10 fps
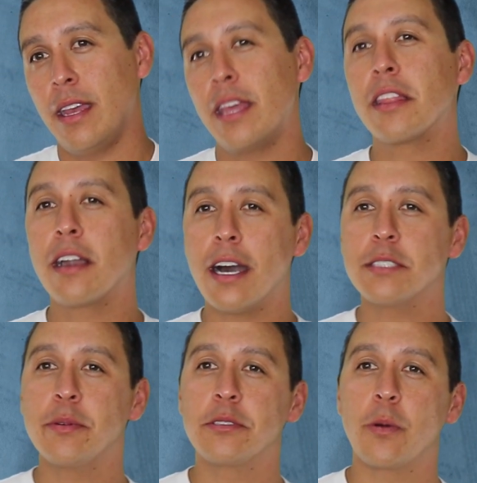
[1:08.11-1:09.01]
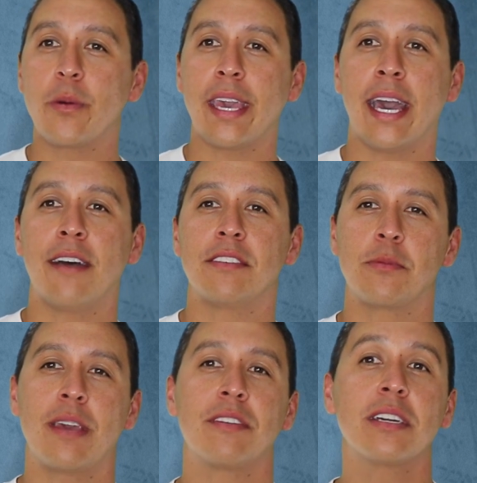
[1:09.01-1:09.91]
In the Gospels, what we have is
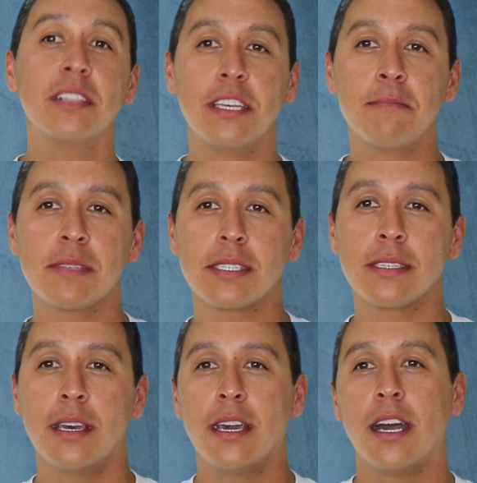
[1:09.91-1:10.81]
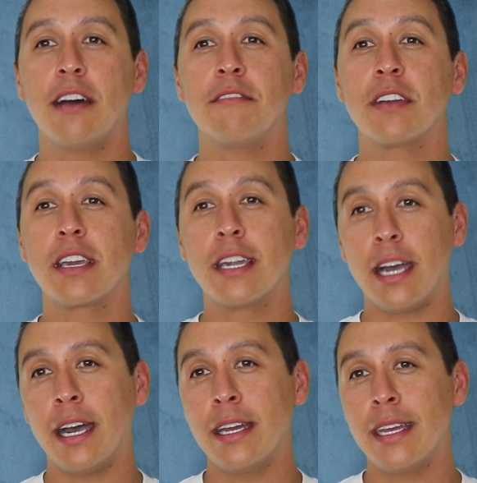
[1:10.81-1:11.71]
we have a glimpse of God